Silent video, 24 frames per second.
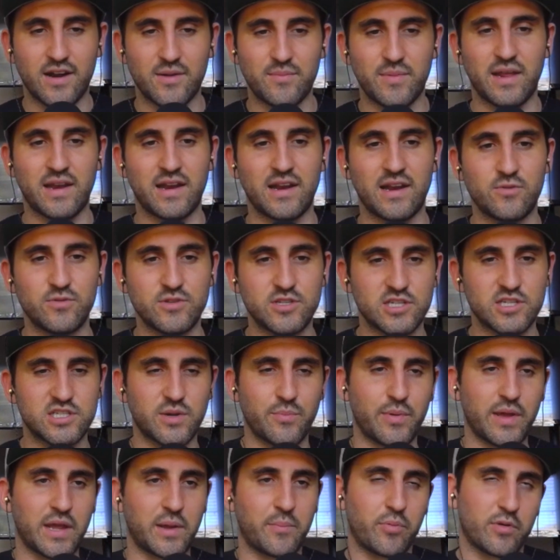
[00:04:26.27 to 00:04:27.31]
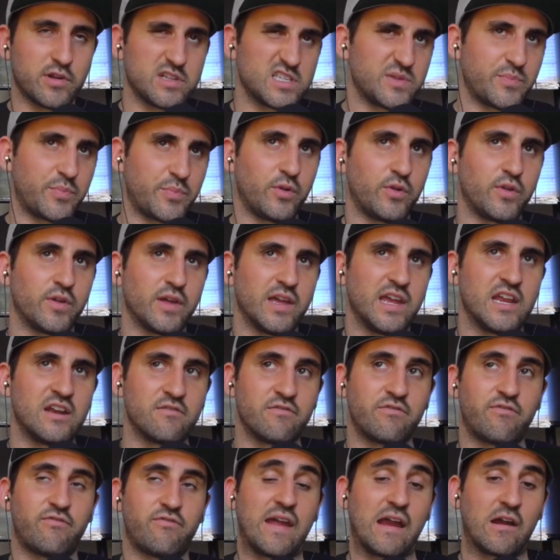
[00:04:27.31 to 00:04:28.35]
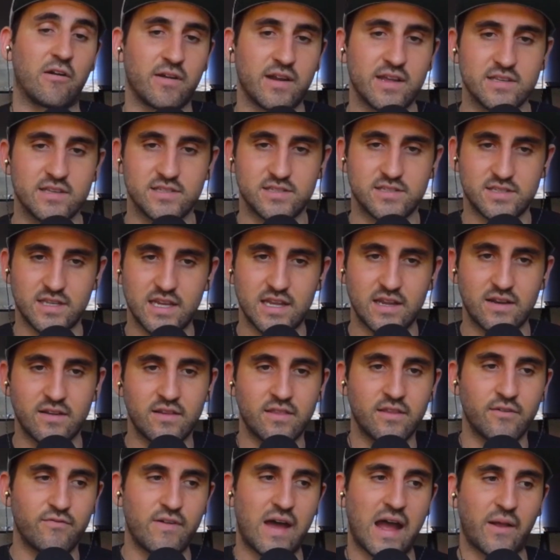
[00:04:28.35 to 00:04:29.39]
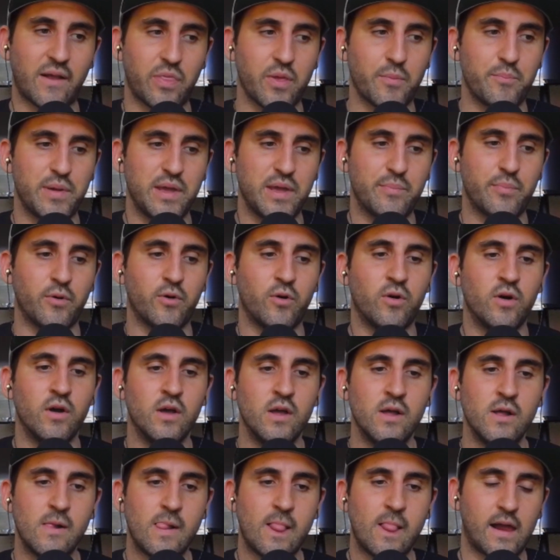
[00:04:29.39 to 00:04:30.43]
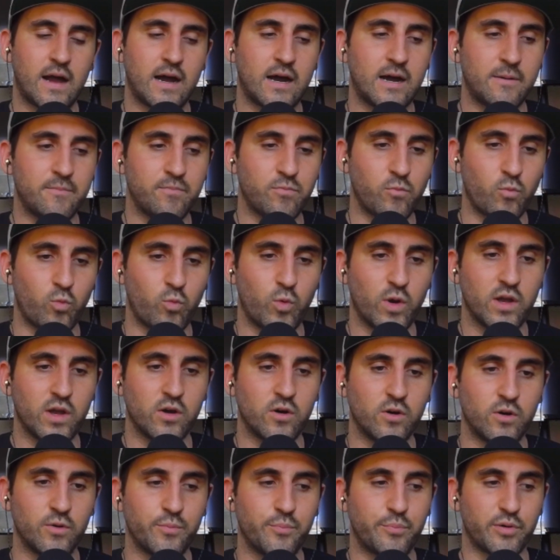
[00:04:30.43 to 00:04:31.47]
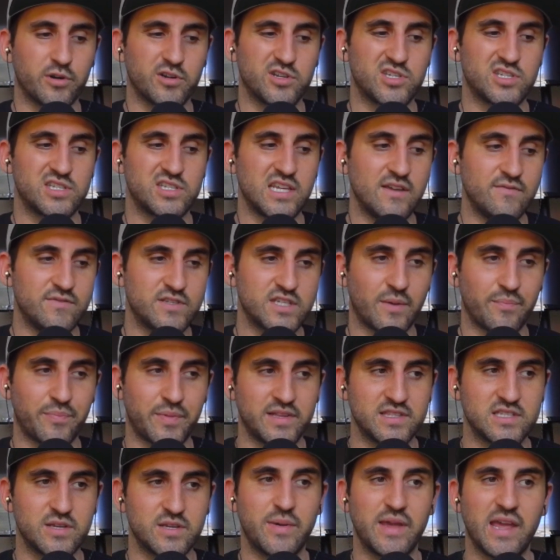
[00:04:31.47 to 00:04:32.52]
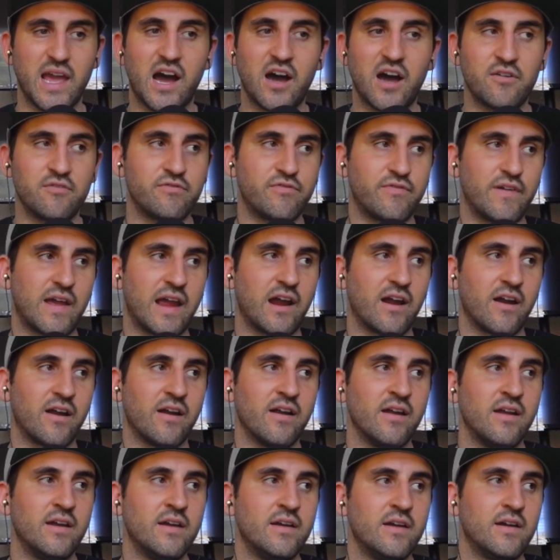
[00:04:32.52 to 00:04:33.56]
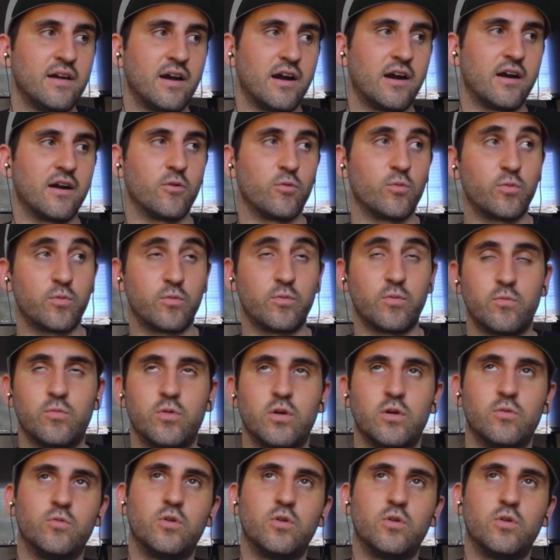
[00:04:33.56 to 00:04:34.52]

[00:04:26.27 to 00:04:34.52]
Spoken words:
You know what I mean? And it was just a big principle in fairness, in the fact that people will perceive something to be unfair, or